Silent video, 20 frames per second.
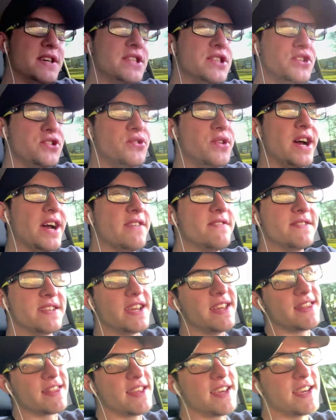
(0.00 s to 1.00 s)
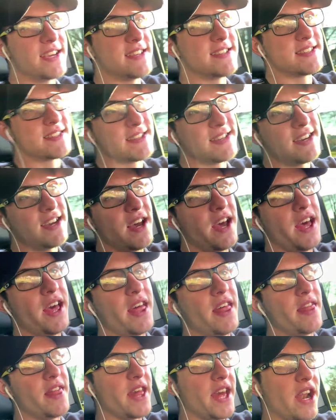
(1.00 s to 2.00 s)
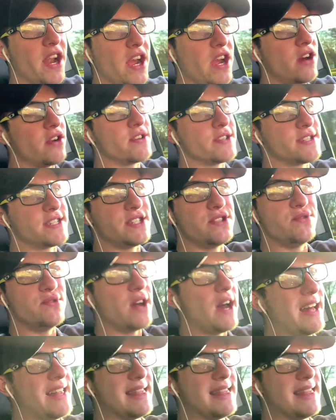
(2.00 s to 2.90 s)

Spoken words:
do have 10 things that I honestly do not